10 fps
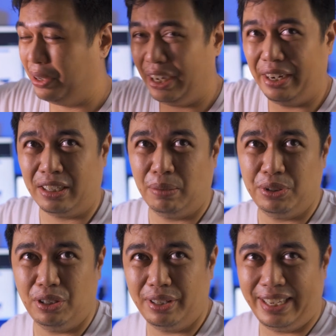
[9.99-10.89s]
We got a
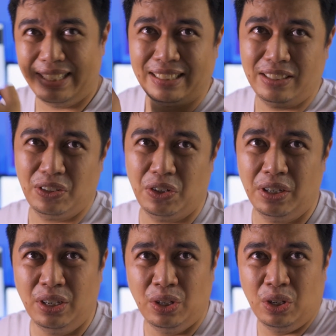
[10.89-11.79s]
couple of lights here.
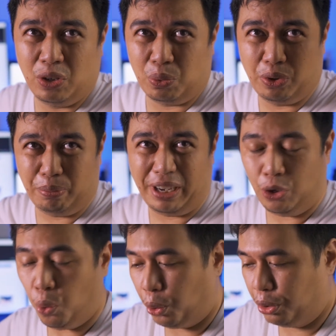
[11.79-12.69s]
We're in my
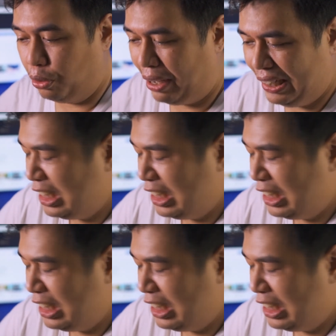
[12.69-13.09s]
corner, my